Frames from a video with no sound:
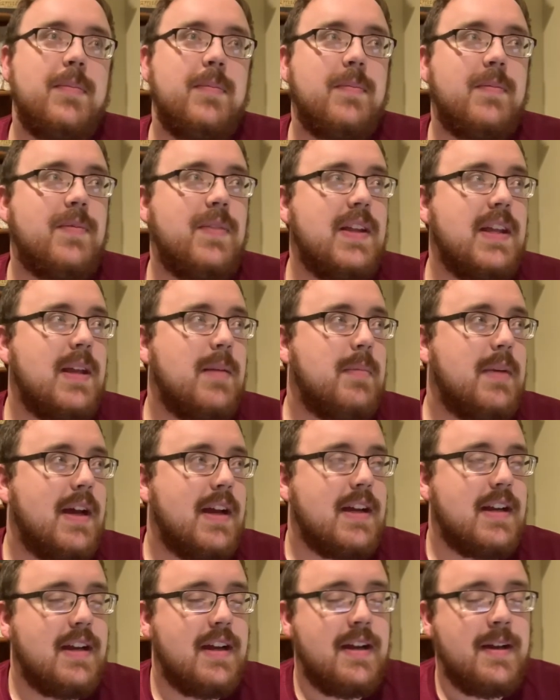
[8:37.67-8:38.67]
thinking back,
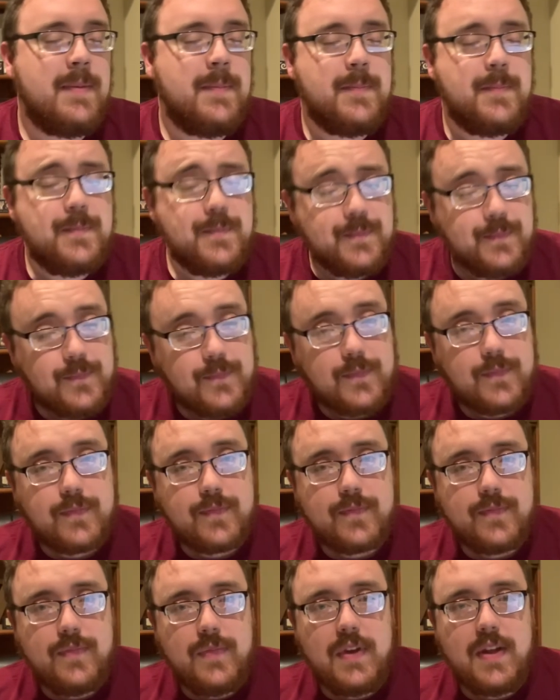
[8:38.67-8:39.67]
and
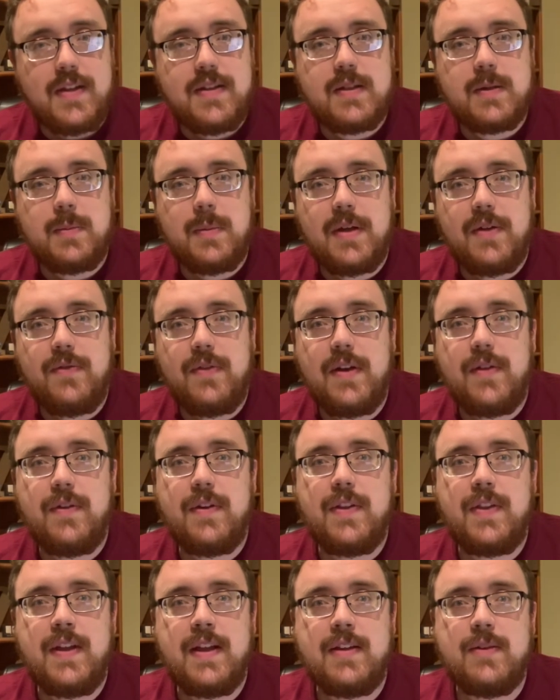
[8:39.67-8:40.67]
some of my
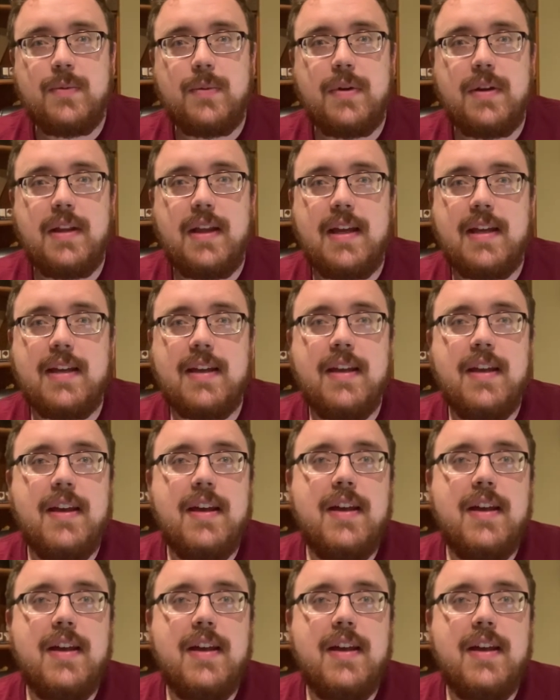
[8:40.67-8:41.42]
favorite things were like